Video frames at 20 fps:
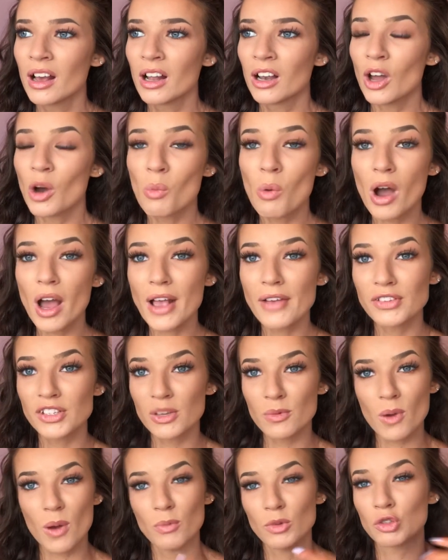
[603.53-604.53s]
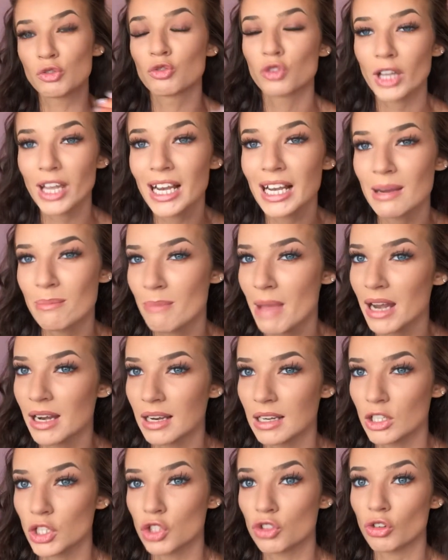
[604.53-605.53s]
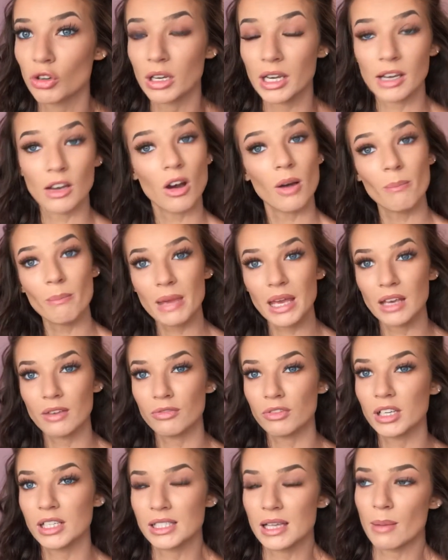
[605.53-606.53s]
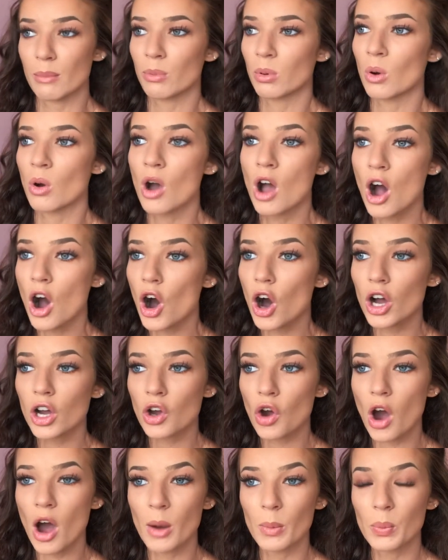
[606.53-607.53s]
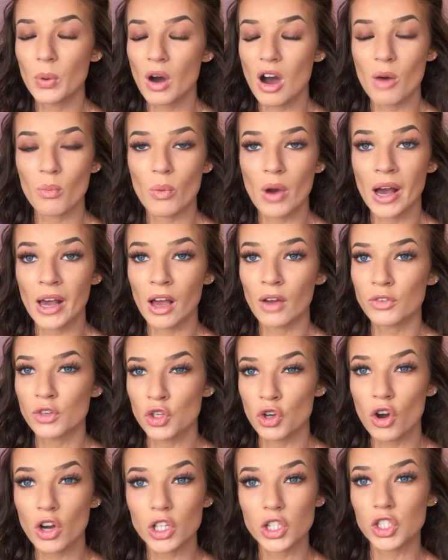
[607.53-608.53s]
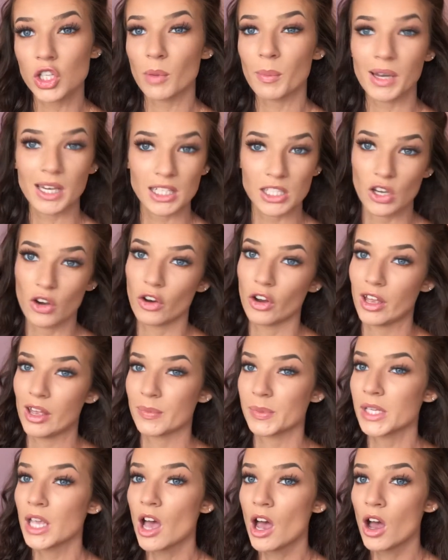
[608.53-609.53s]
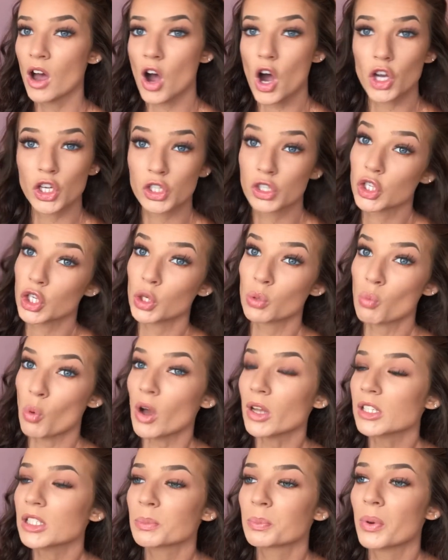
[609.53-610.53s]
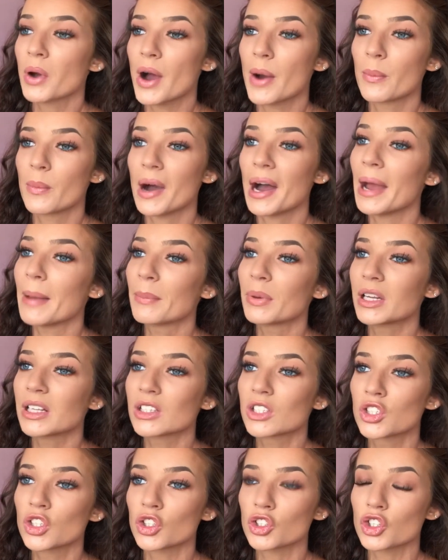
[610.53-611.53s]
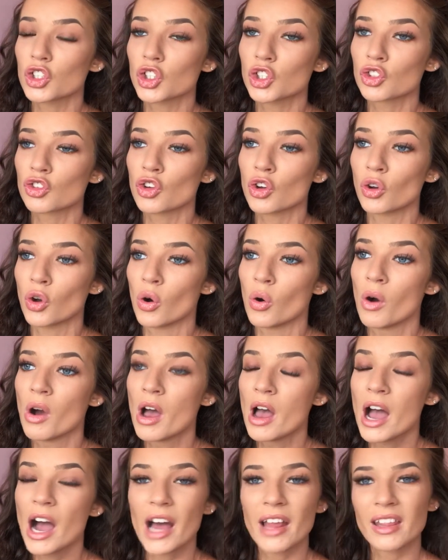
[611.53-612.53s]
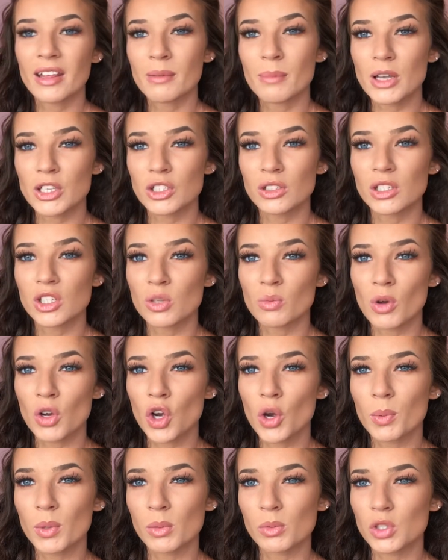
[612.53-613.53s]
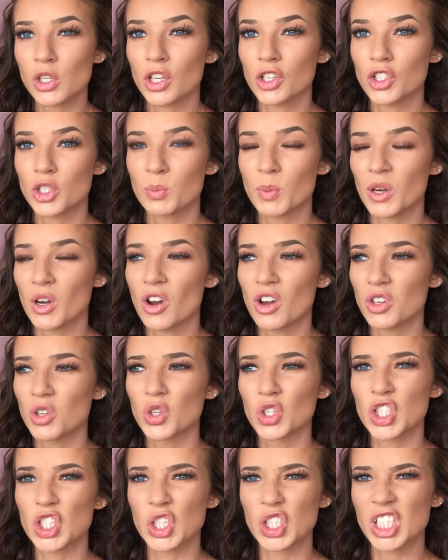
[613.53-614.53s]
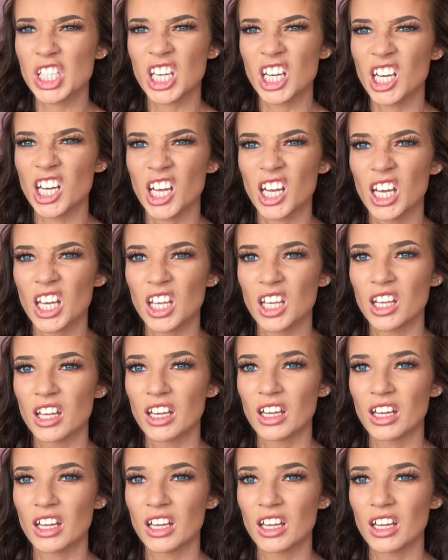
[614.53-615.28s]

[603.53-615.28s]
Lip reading: Like, what if someone was really mentally struggling? Like me, for example, I can't put on weight. I've tried so many times. I do want to put on weight, but it's such a struggle. And then imagine someone coming up to you and just being like, you're too skinny.